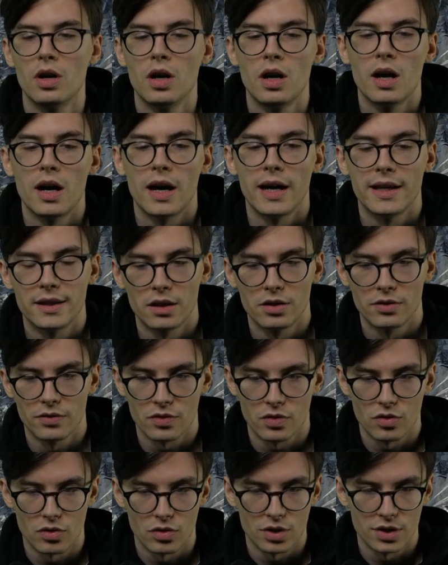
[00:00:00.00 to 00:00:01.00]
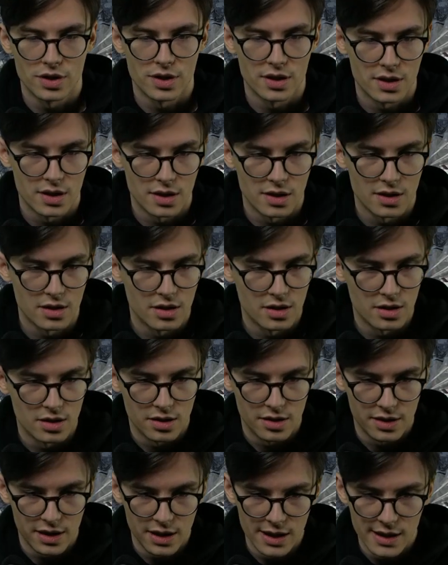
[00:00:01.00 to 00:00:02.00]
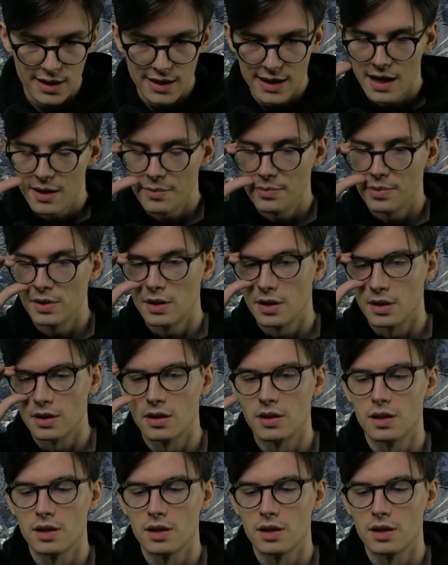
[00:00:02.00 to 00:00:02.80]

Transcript: And then, of course, this happened, the